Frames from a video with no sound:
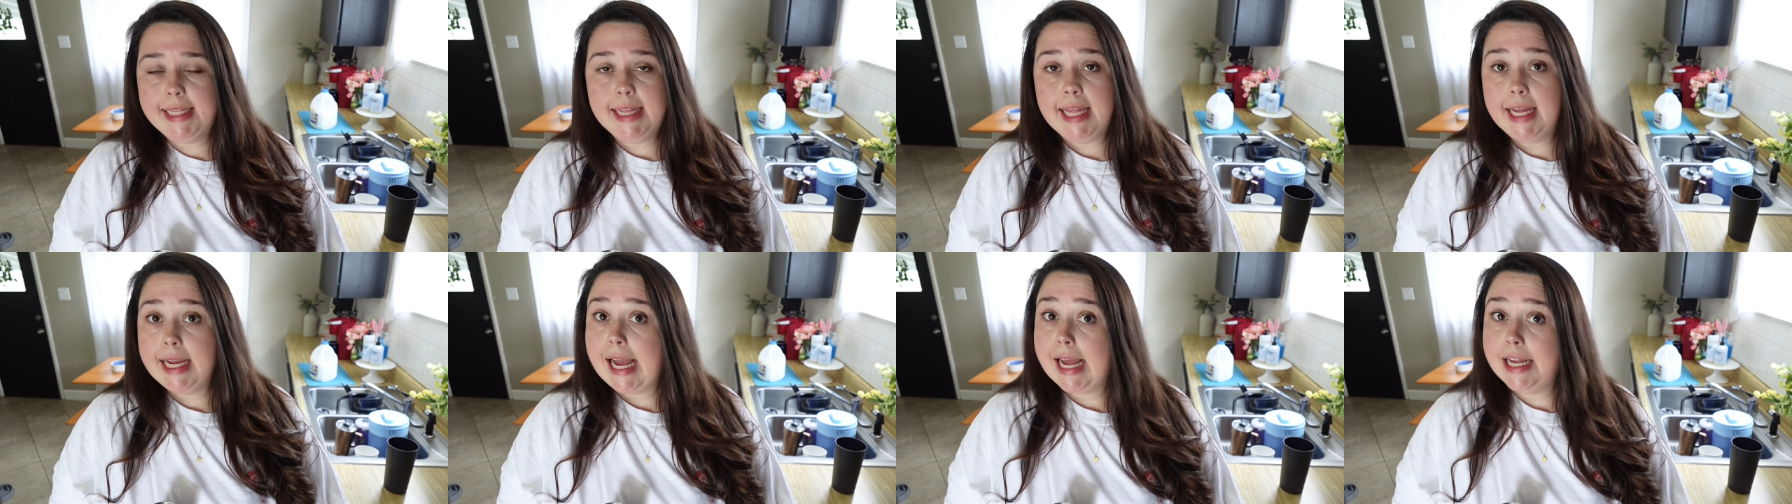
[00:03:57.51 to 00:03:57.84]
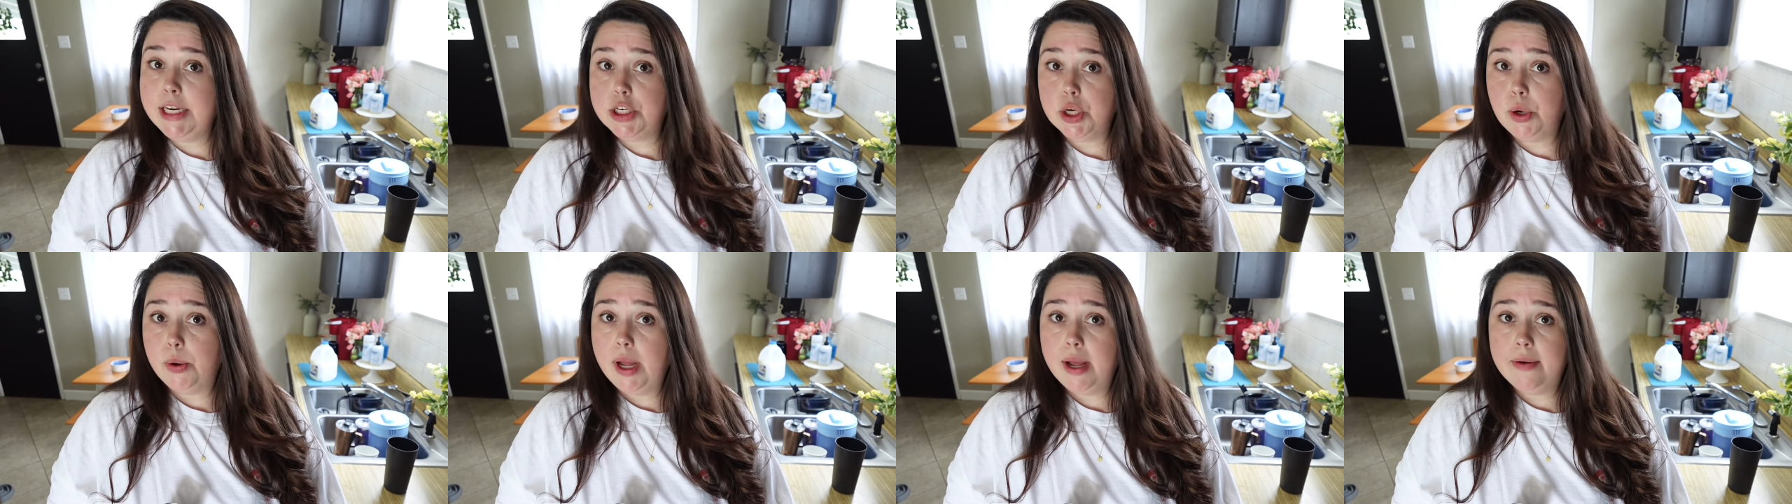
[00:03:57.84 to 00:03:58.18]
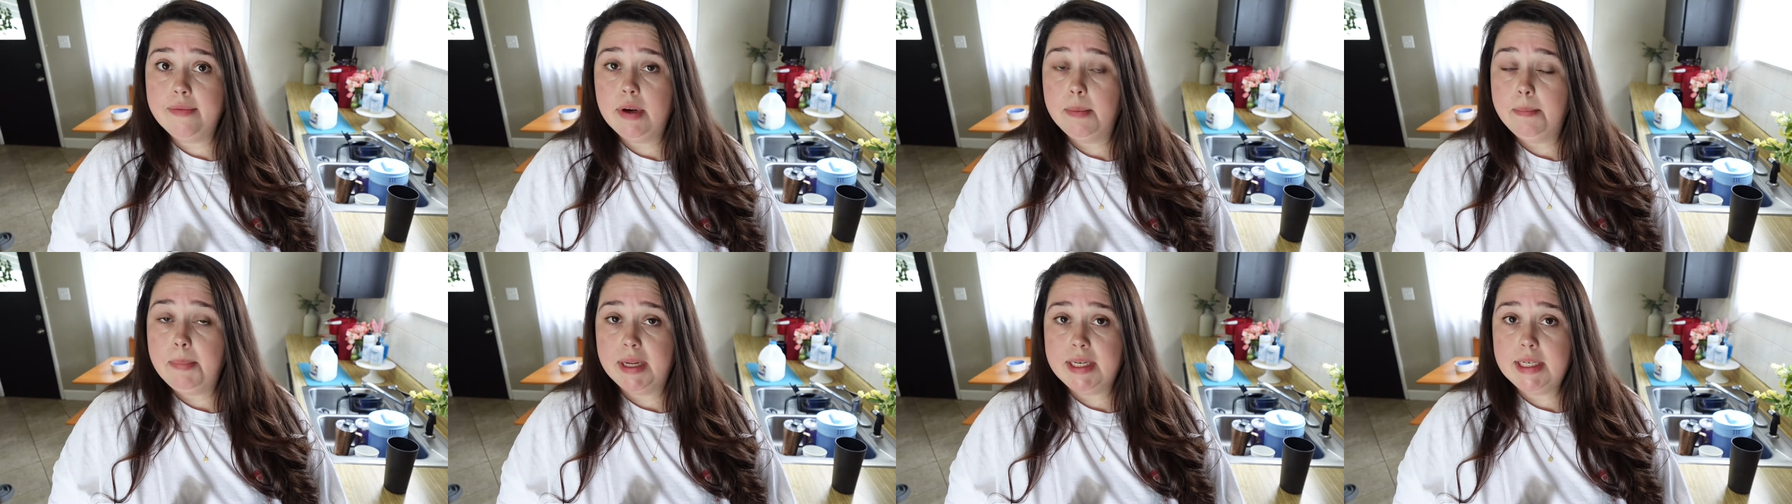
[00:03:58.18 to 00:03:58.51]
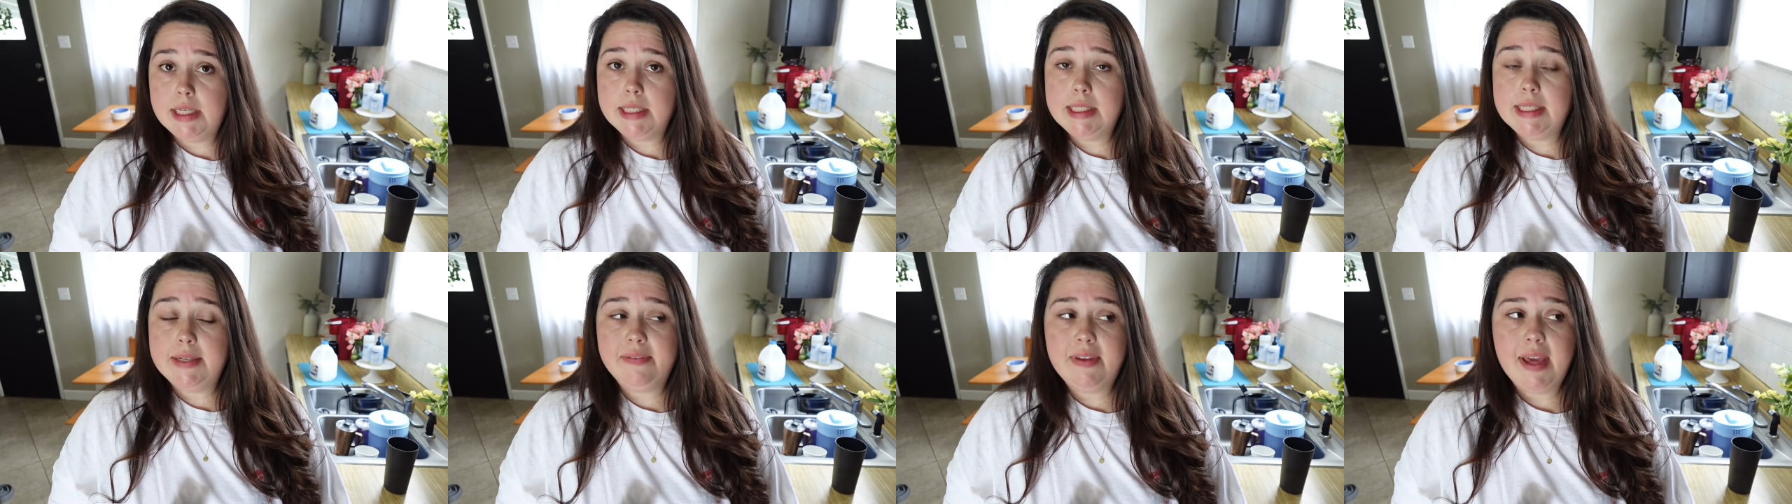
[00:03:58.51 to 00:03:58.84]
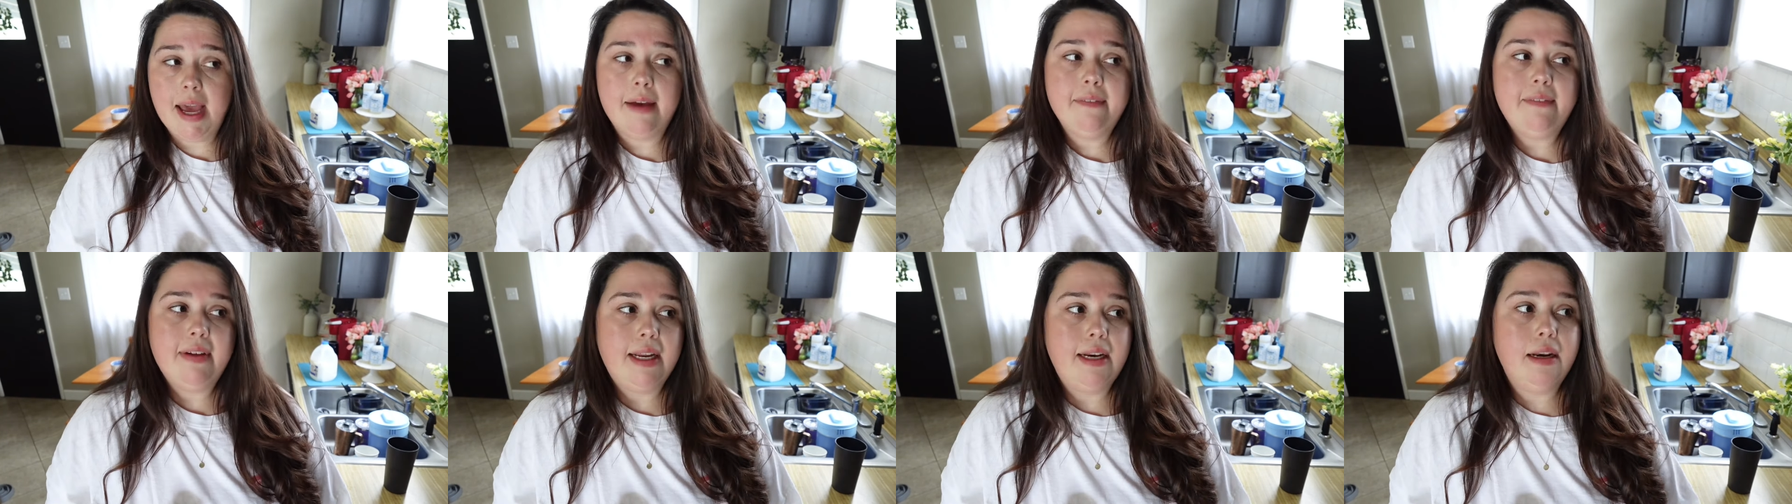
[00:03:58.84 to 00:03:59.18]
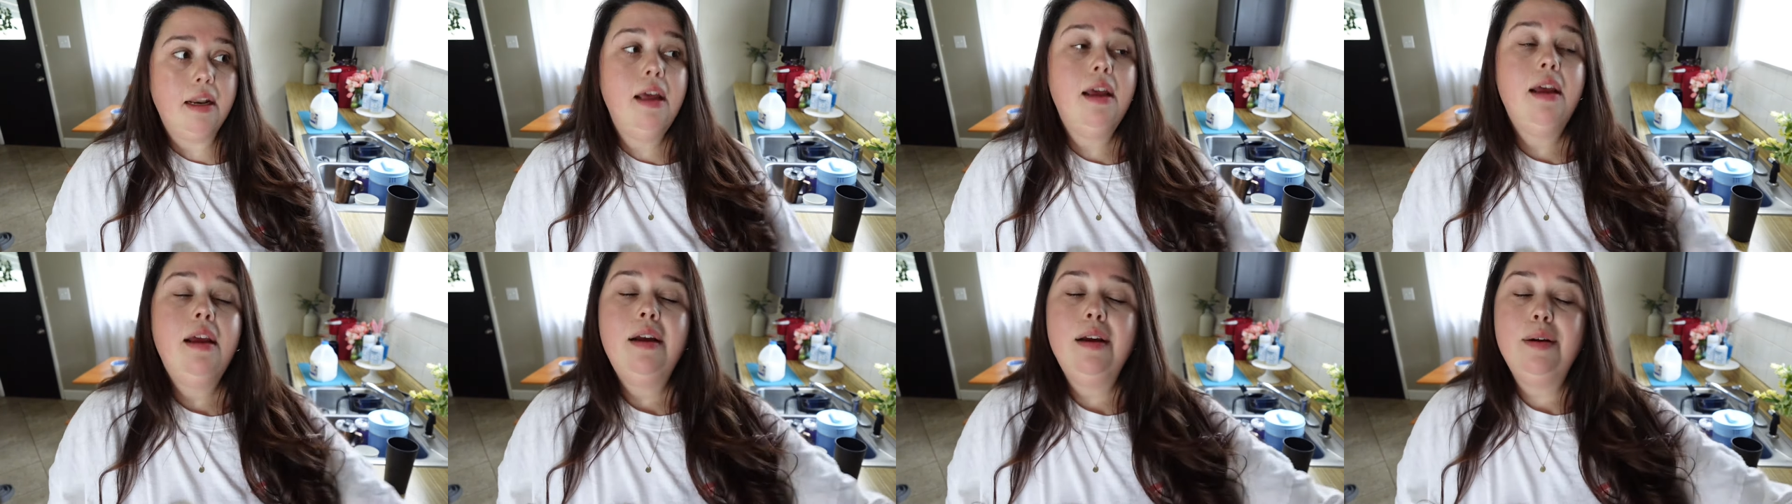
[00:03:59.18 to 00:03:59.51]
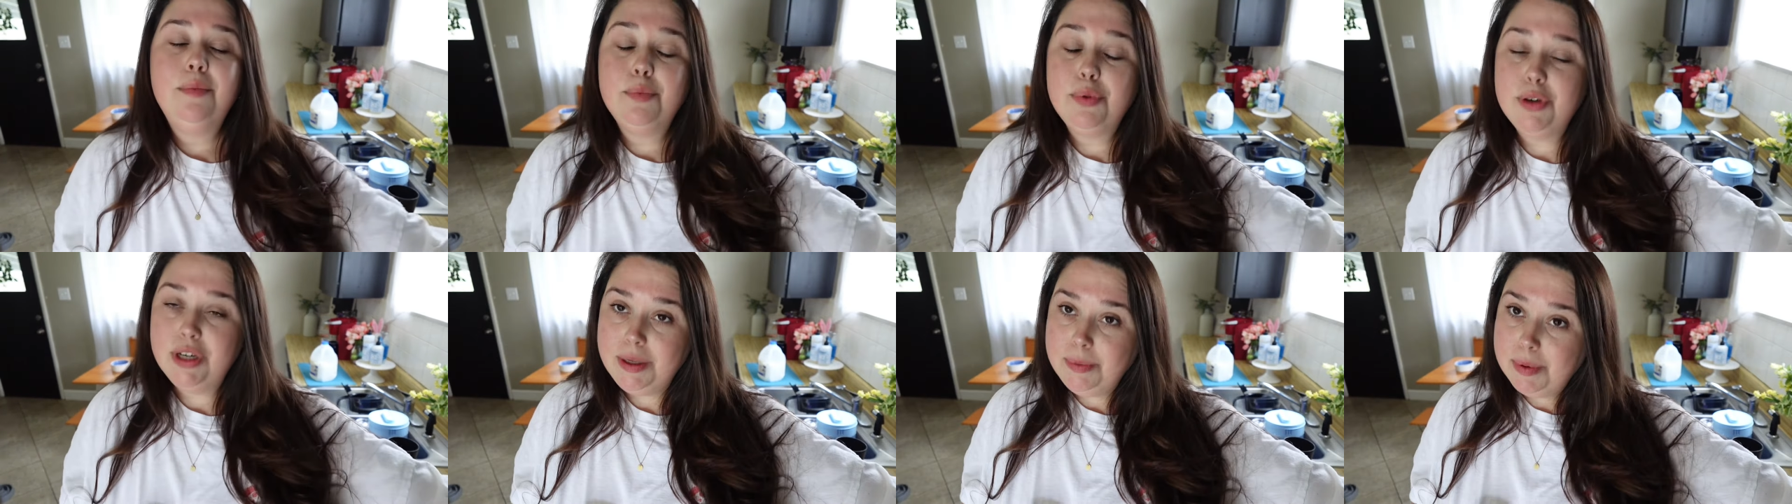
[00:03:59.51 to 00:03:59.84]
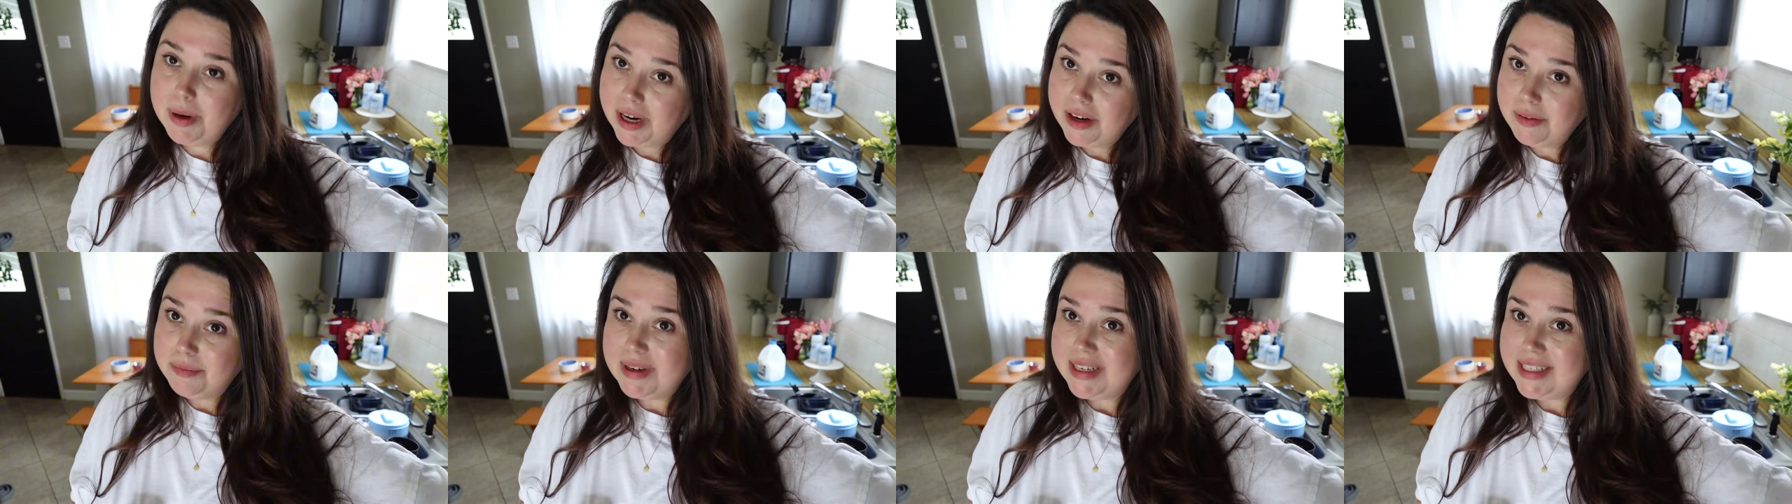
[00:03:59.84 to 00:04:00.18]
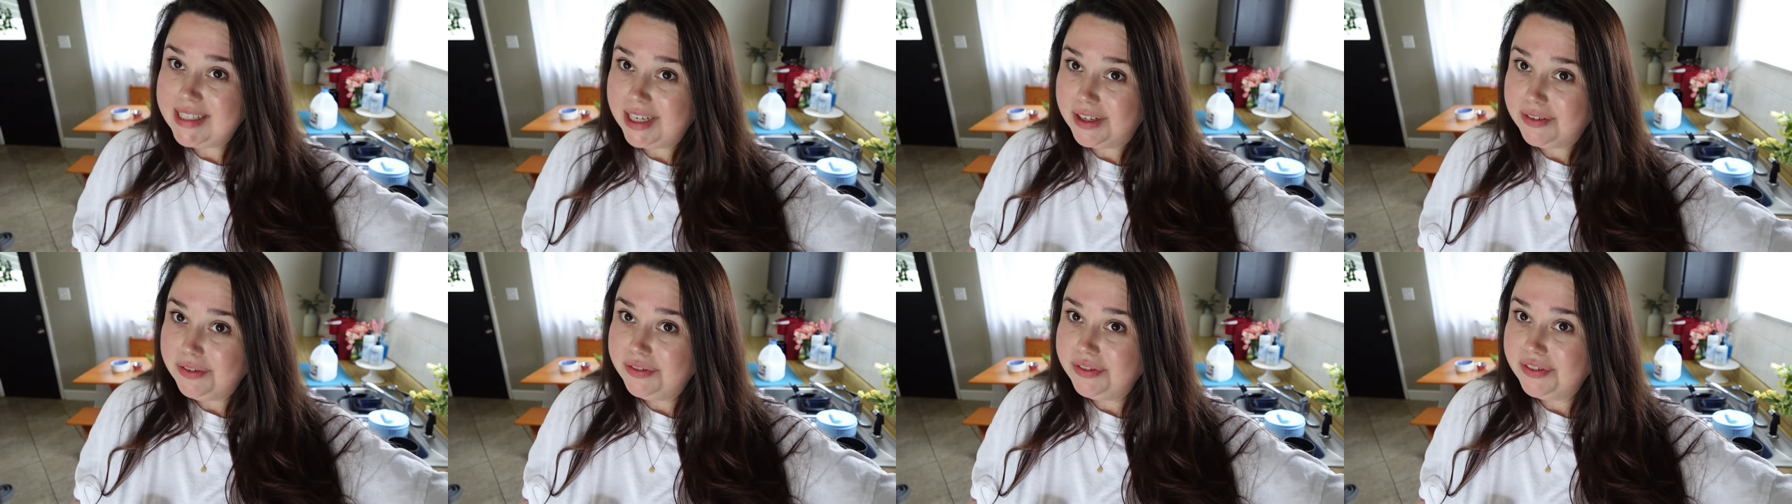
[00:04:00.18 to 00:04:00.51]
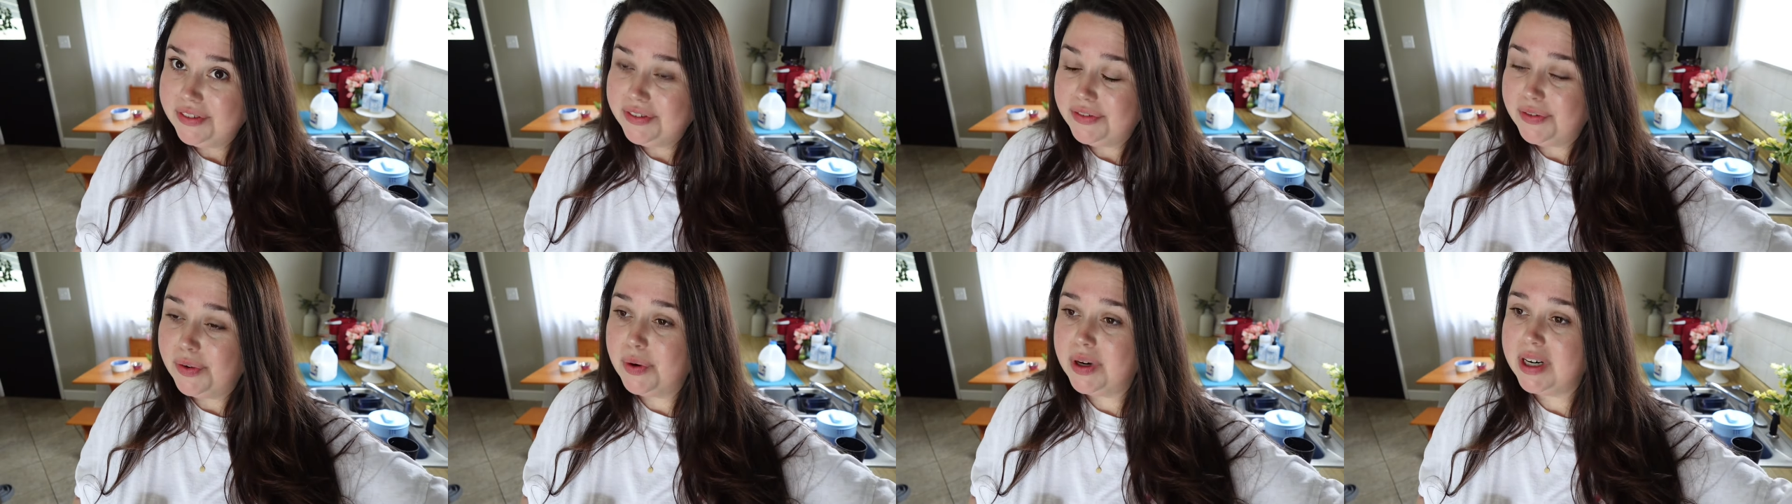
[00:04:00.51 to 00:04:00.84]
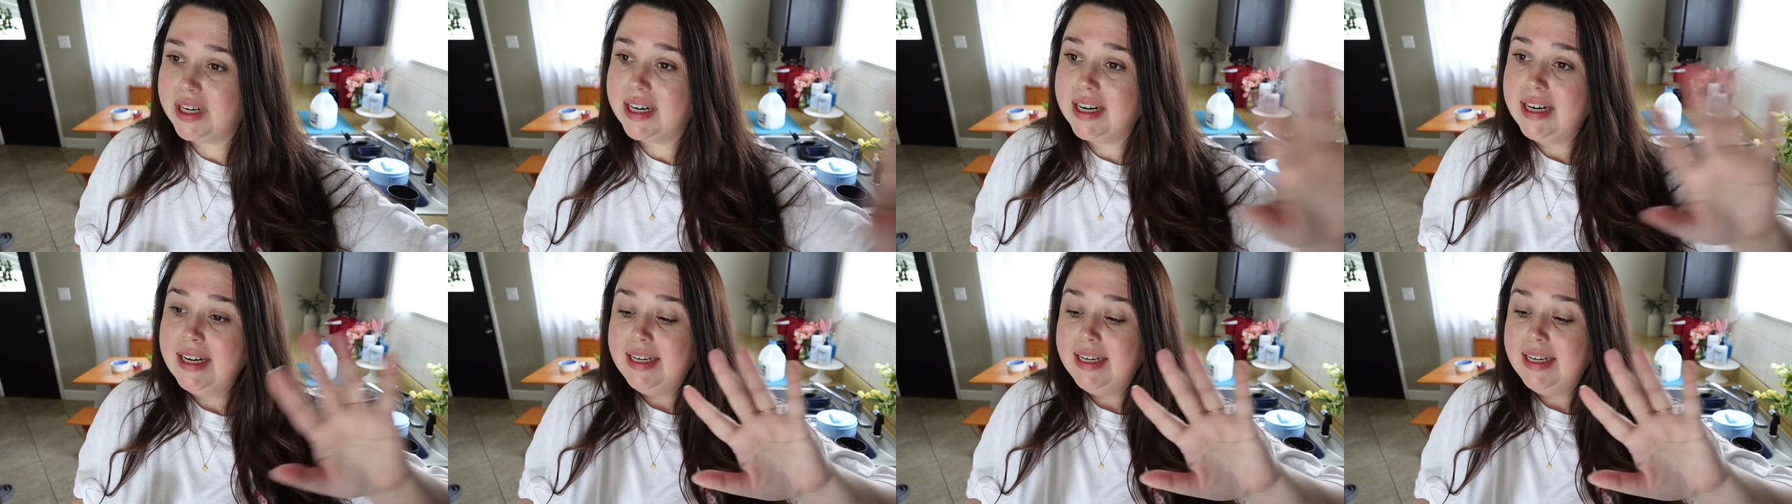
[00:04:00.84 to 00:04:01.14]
like I don't have an abundance of caffeine. Pretty proud of myself for